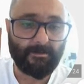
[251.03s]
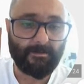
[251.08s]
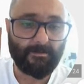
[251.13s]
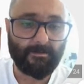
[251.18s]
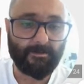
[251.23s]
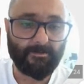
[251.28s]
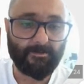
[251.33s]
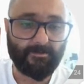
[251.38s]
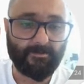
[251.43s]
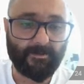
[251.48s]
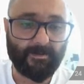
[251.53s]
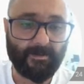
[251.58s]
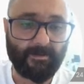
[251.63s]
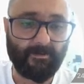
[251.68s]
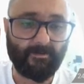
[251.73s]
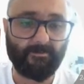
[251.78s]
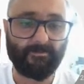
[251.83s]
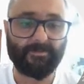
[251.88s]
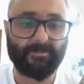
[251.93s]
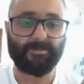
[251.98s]
3
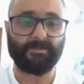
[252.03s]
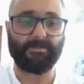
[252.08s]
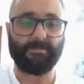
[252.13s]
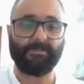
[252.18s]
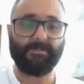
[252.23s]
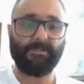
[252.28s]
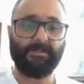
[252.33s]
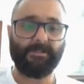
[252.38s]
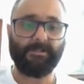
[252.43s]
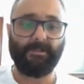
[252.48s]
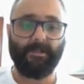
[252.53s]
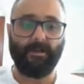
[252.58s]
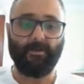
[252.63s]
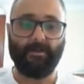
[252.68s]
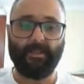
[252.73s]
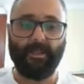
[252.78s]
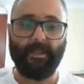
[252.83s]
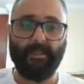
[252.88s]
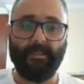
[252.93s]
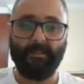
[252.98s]
ohms.
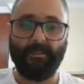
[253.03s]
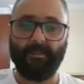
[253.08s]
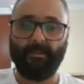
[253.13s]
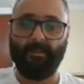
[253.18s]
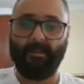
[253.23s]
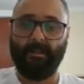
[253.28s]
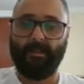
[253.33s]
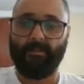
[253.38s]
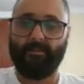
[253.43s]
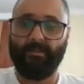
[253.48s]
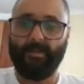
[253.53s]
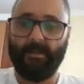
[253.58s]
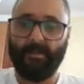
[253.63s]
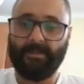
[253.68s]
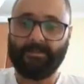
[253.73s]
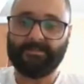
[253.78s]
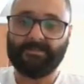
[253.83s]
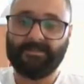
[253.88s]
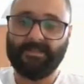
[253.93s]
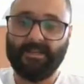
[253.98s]
Okay, now
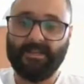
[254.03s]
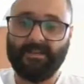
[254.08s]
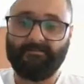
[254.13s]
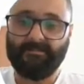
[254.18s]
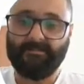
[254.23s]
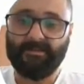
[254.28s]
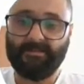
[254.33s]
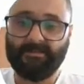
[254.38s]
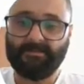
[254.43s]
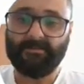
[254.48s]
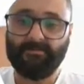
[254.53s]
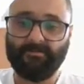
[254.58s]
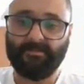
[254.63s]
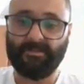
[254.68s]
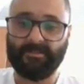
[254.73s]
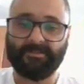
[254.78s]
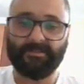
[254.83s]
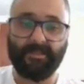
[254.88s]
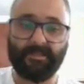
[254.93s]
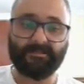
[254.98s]
in series with a
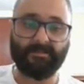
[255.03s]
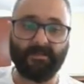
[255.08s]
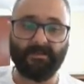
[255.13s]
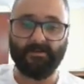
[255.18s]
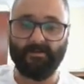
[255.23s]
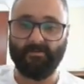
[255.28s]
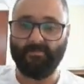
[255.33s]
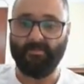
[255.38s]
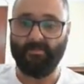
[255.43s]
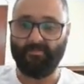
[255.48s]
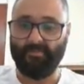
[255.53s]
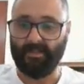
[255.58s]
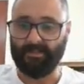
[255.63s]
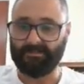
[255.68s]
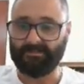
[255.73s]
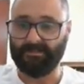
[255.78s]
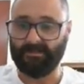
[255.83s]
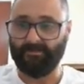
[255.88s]
6 ohm, that's going